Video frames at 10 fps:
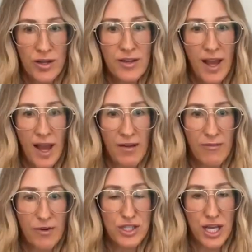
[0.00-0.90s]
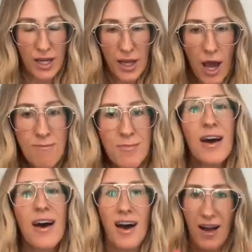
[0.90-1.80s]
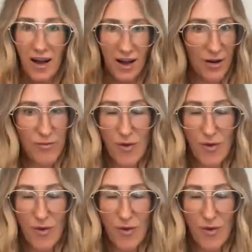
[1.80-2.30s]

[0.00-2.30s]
the average income of